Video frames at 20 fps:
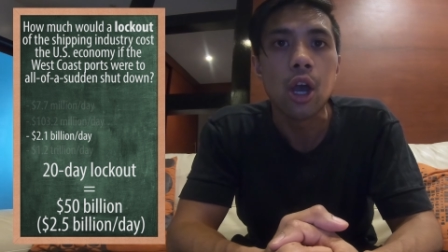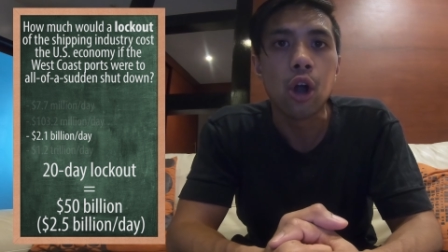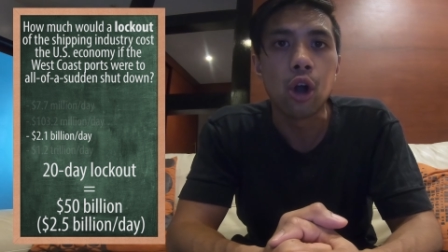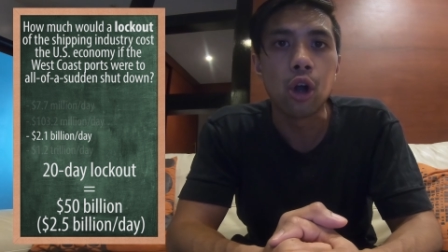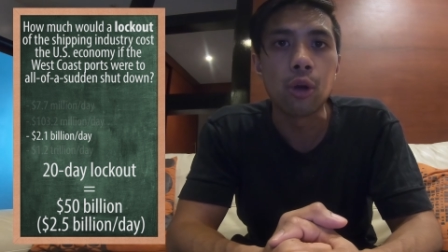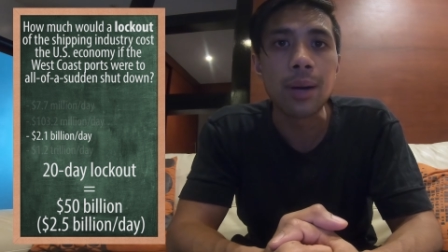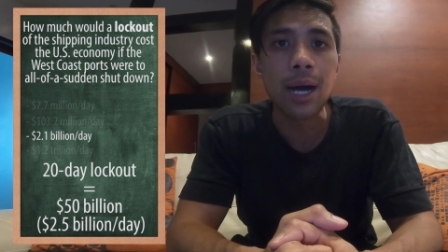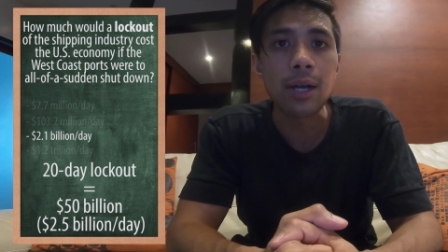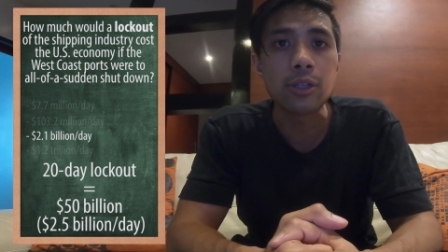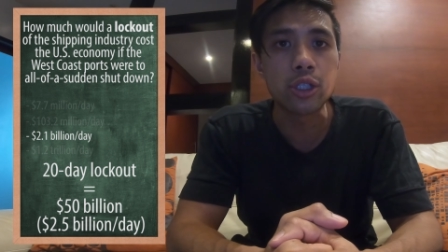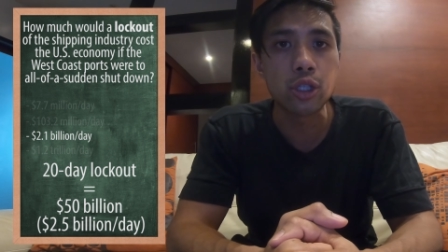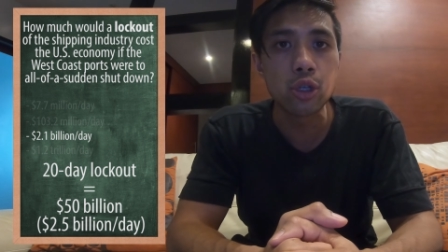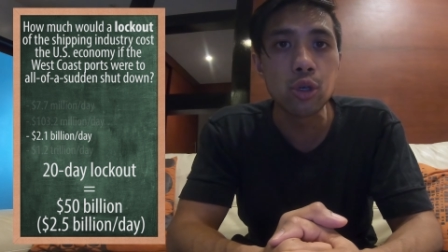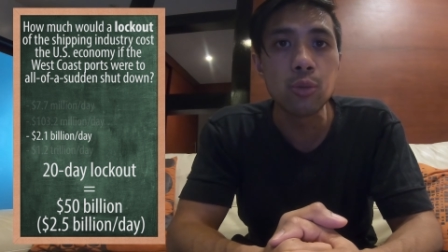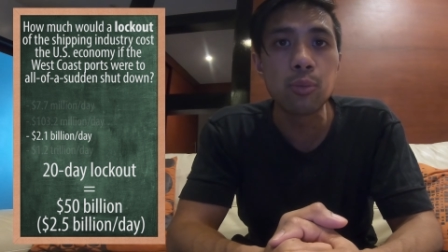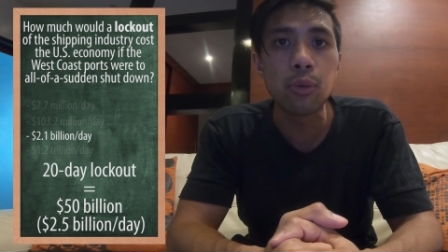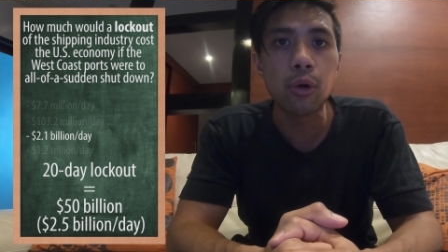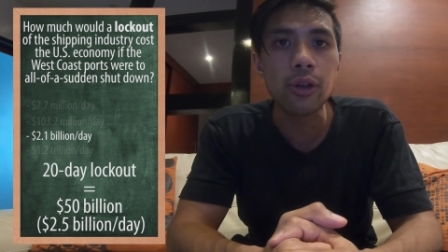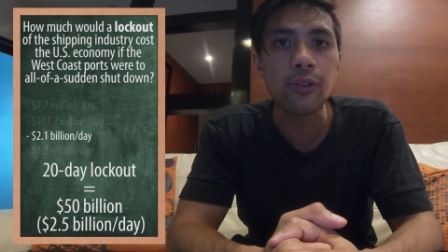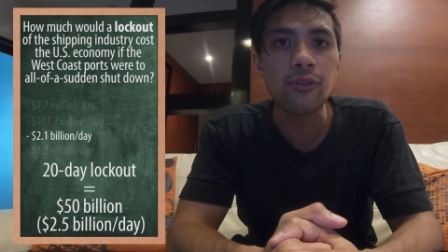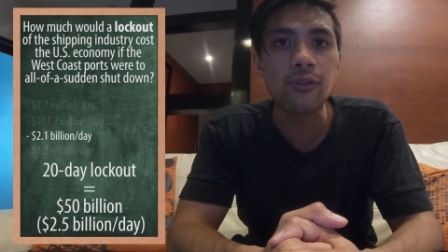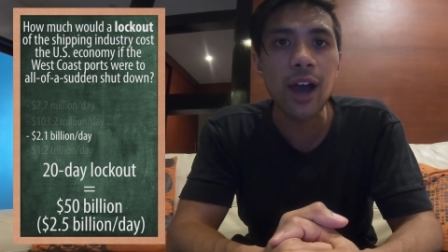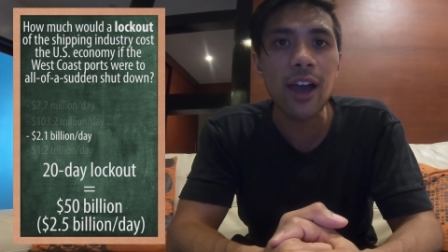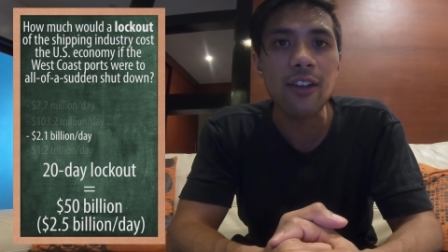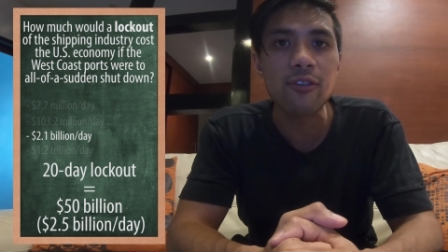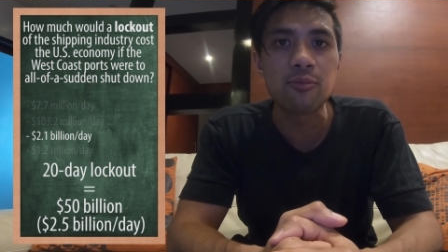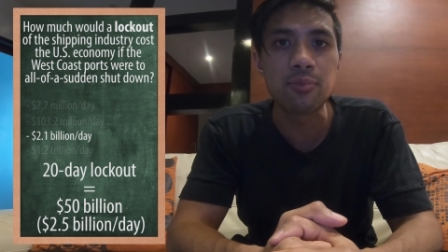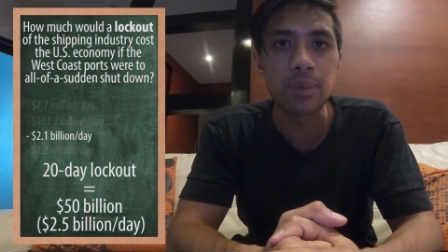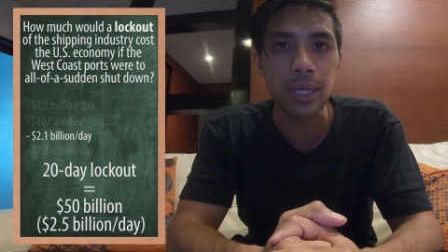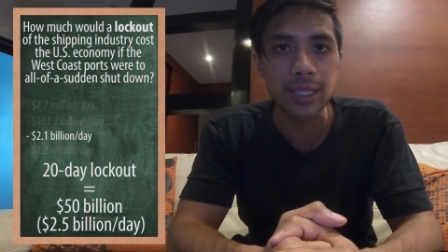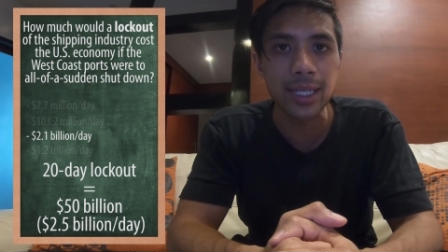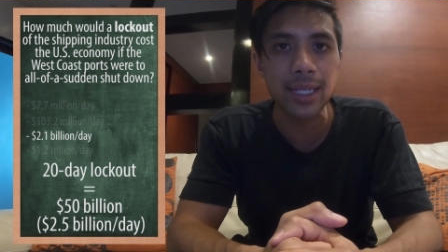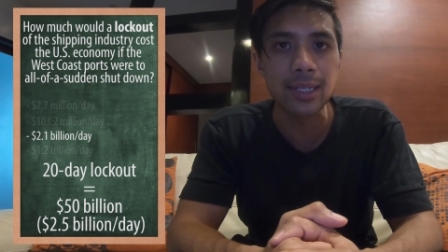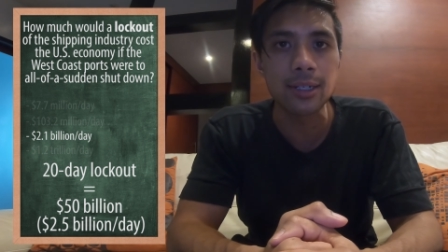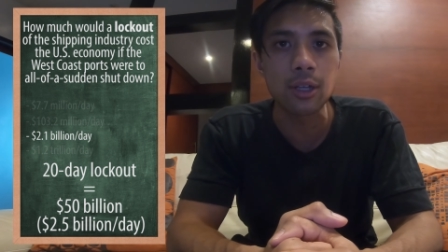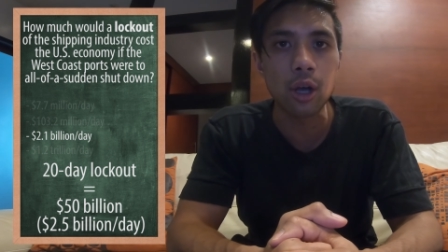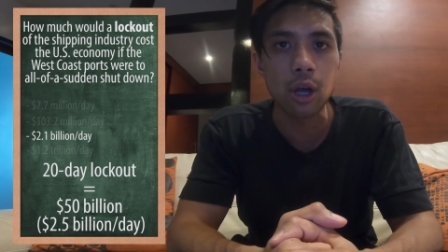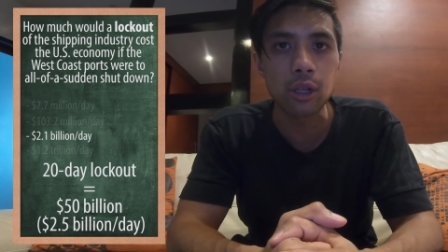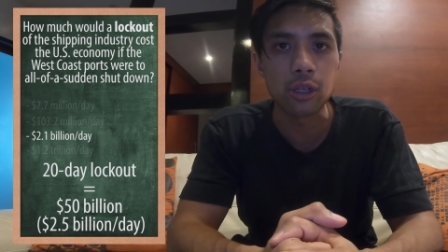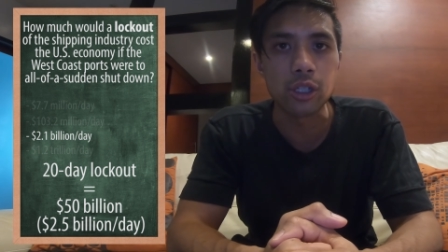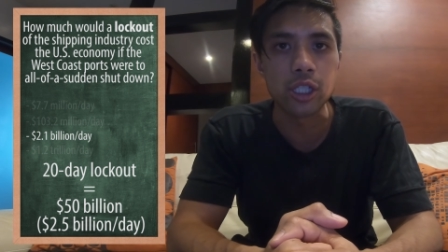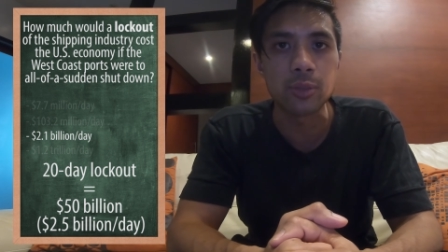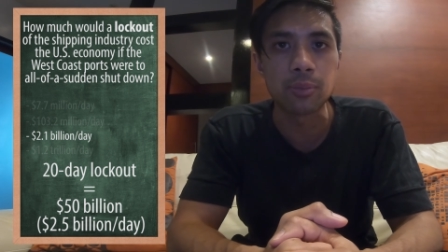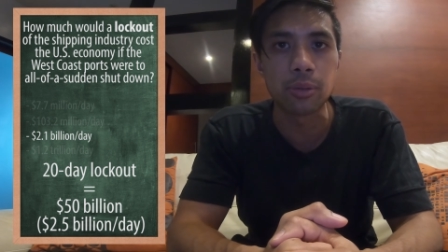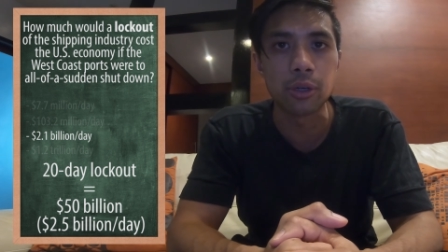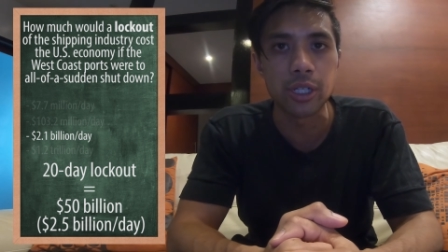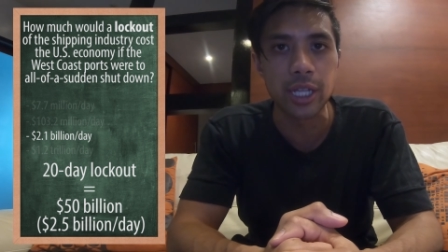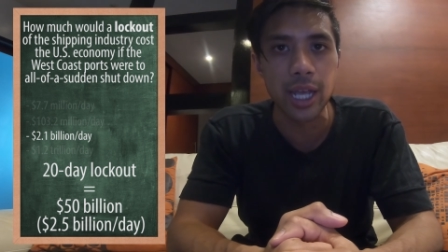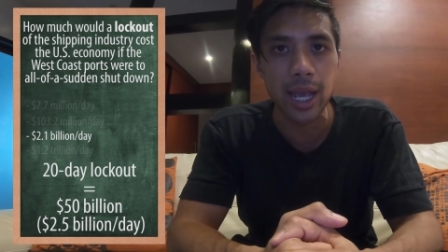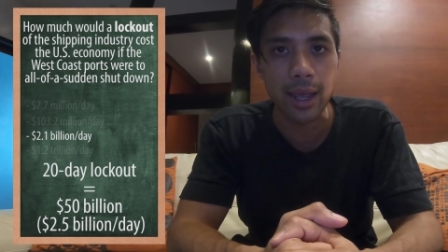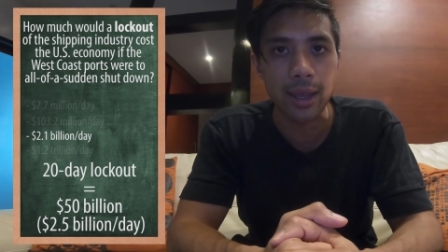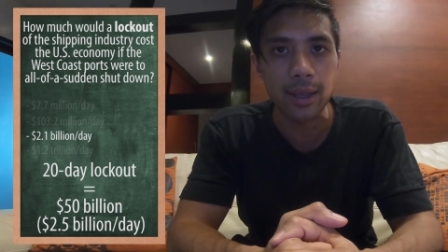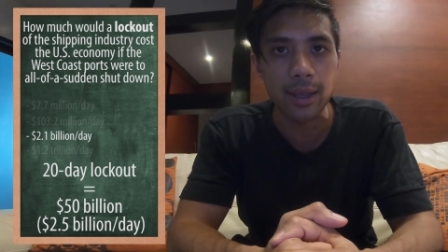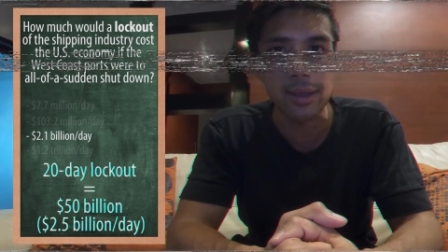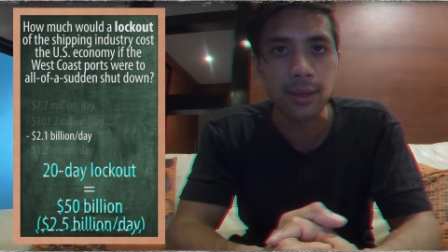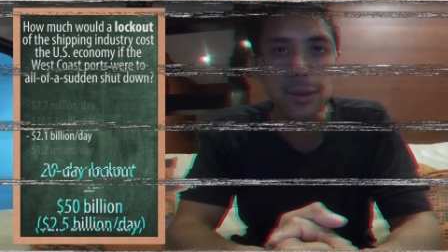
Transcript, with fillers: or about two point five billion dollars per day.